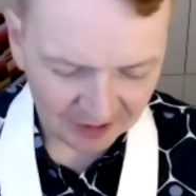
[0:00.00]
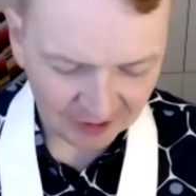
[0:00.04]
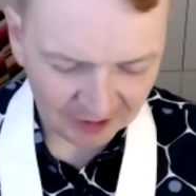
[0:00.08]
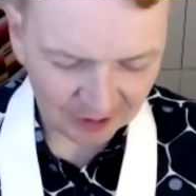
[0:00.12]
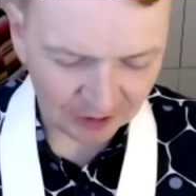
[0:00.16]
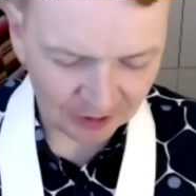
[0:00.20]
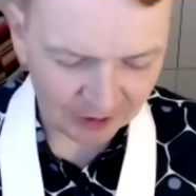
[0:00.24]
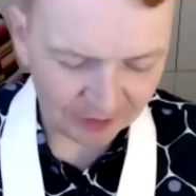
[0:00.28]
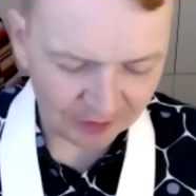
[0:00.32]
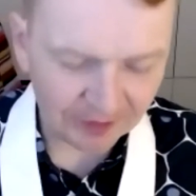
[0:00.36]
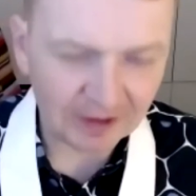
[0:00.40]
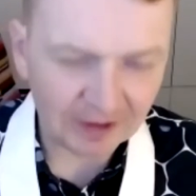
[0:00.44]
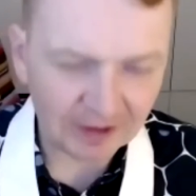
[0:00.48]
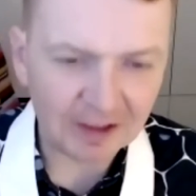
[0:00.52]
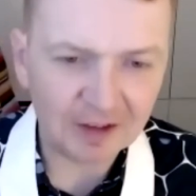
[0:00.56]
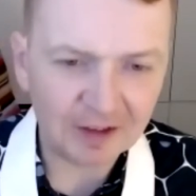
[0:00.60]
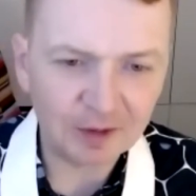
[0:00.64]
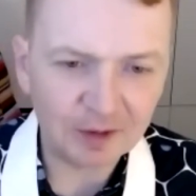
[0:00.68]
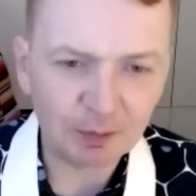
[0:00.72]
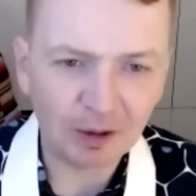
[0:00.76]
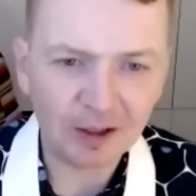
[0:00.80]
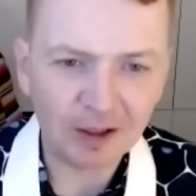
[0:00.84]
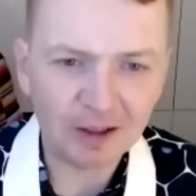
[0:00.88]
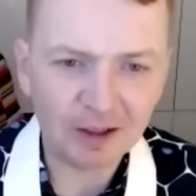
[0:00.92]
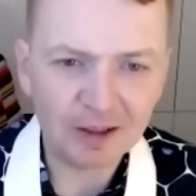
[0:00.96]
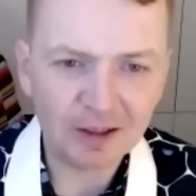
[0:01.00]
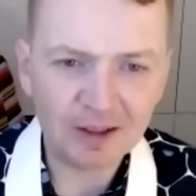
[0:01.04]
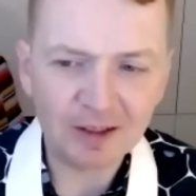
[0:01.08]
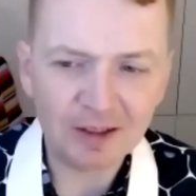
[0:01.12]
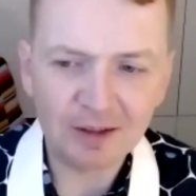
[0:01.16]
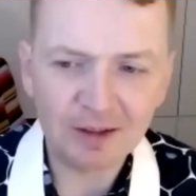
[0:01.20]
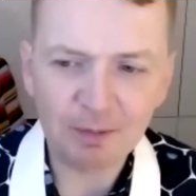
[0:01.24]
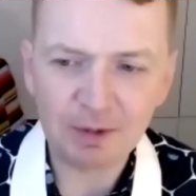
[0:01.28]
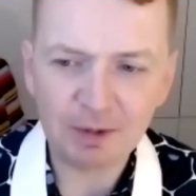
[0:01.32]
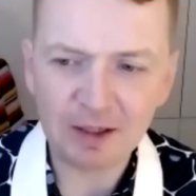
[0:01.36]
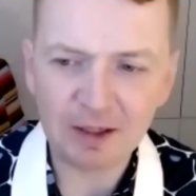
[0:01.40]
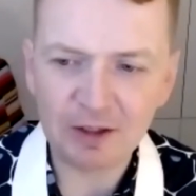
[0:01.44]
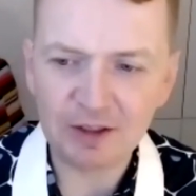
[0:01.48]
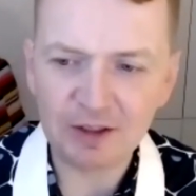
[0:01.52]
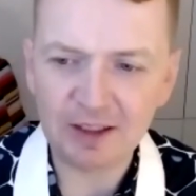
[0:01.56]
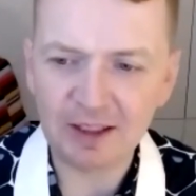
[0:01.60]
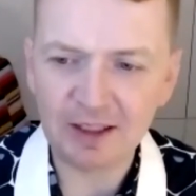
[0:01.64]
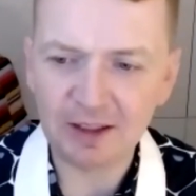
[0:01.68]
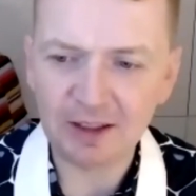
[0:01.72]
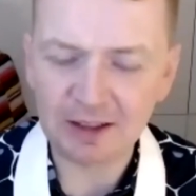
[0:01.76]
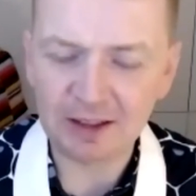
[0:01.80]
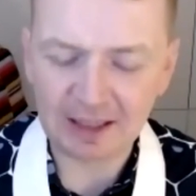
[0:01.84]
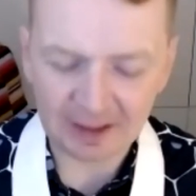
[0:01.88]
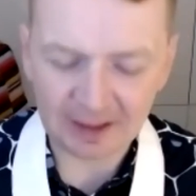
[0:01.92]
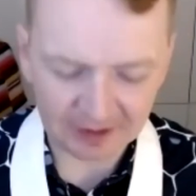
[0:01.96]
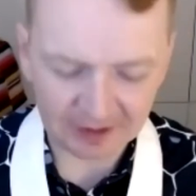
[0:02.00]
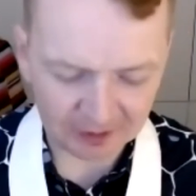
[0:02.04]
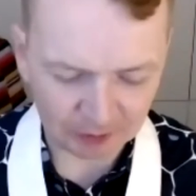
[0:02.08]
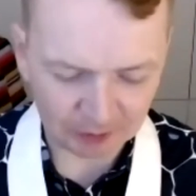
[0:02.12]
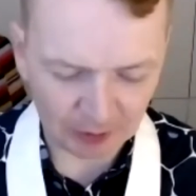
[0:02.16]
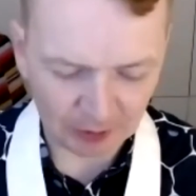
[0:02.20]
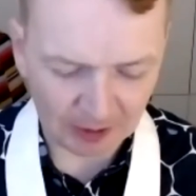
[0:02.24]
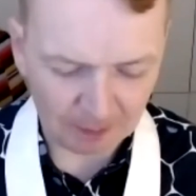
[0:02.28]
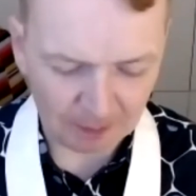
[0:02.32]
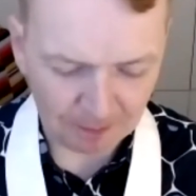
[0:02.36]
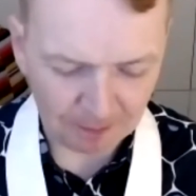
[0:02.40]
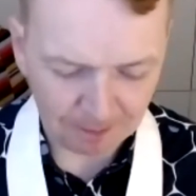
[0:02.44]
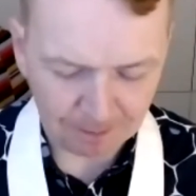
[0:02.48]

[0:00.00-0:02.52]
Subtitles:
or I feel inspired. It'd be good to hear that as well.